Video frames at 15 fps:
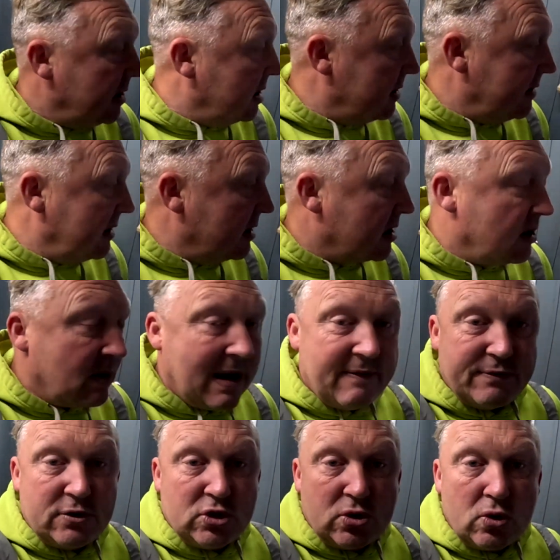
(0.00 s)
They're going to
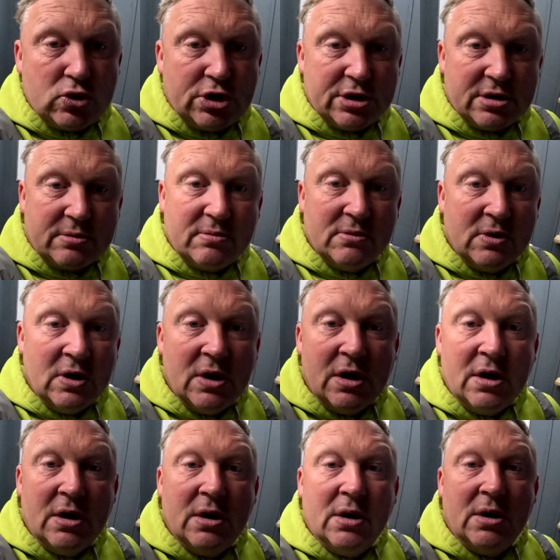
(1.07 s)
have such a
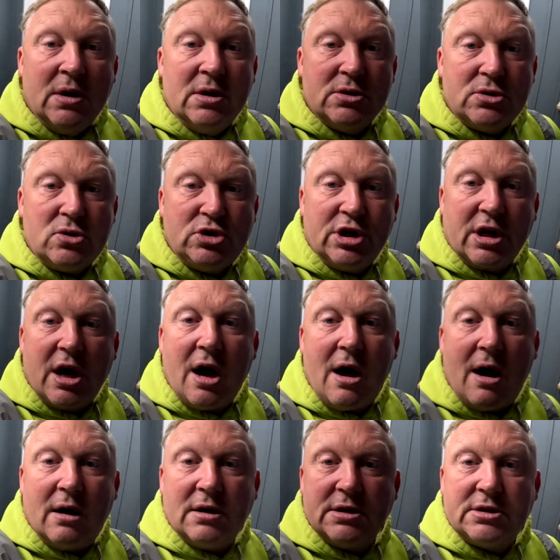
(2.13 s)

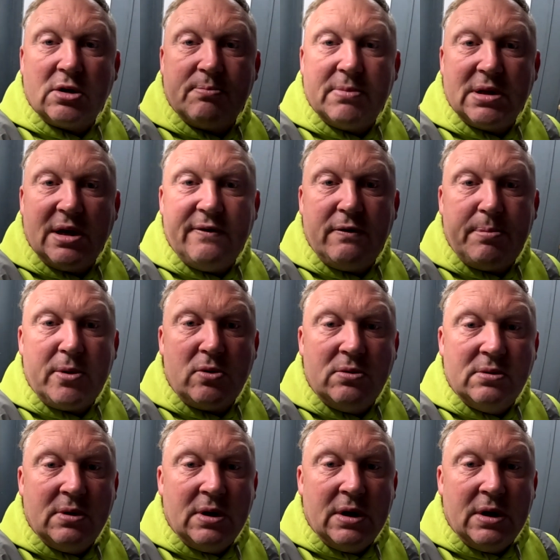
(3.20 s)
car. It's unbelievable.